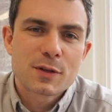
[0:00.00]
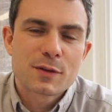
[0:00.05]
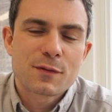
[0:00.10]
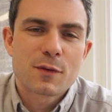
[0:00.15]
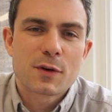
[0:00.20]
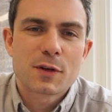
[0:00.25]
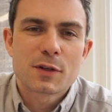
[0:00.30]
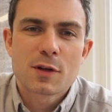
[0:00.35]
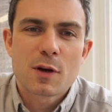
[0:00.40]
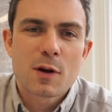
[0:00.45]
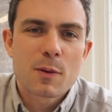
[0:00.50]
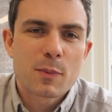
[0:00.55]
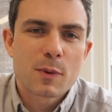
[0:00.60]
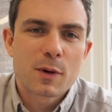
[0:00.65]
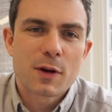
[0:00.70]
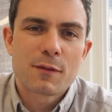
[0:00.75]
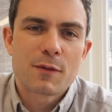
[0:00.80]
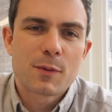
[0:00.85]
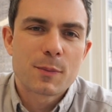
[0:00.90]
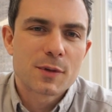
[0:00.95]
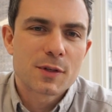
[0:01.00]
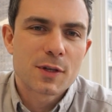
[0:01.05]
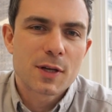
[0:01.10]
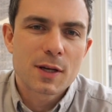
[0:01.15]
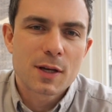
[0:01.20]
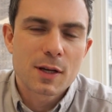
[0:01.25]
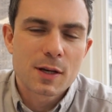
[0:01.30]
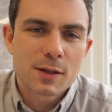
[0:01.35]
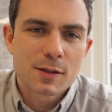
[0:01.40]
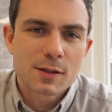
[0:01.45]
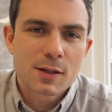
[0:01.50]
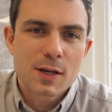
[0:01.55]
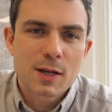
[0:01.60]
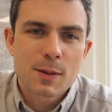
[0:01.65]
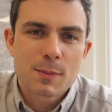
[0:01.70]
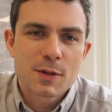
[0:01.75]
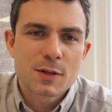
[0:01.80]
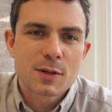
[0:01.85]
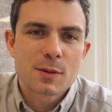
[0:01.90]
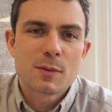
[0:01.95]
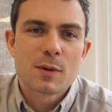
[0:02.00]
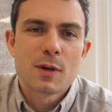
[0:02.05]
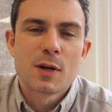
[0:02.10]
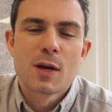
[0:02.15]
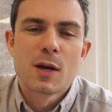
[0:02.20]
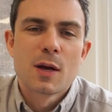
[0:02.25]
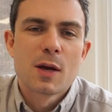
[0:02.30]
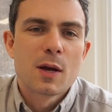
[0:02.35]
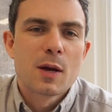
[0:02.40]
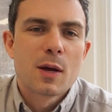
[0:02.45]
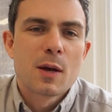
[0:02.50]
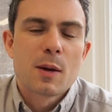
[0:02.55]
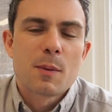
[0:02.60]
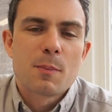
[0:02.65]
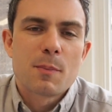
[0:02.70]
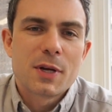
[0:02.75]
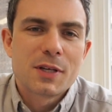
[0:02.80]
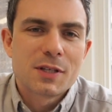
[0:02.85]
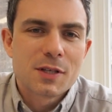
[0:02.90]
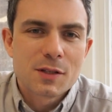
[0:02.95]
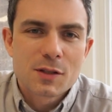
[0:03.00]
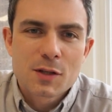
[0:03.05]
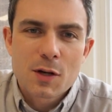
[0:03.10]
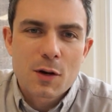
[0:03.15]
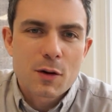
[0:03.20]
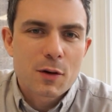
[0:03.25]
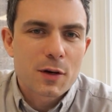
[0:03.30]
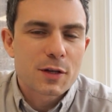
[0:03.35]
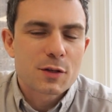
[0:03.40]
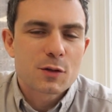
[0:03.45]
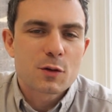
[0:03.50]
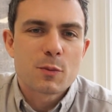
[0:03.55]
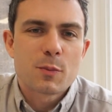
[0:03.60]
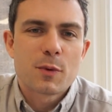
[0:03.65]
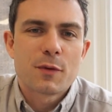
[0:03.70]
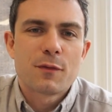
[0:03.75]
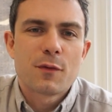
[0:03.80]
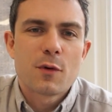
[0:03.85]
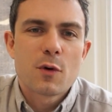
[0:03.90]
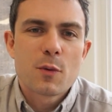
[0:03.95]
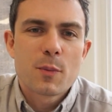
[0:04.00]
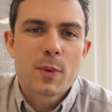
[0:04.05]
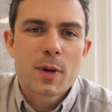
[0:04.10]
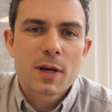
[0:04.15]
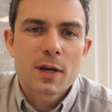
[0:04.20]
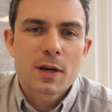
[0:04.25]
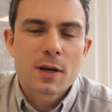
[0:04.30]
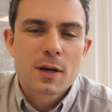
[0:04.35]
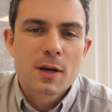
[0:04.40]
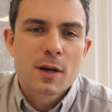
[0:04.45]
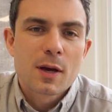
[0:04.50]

For example, if a particular team isn't meeting targets or performing,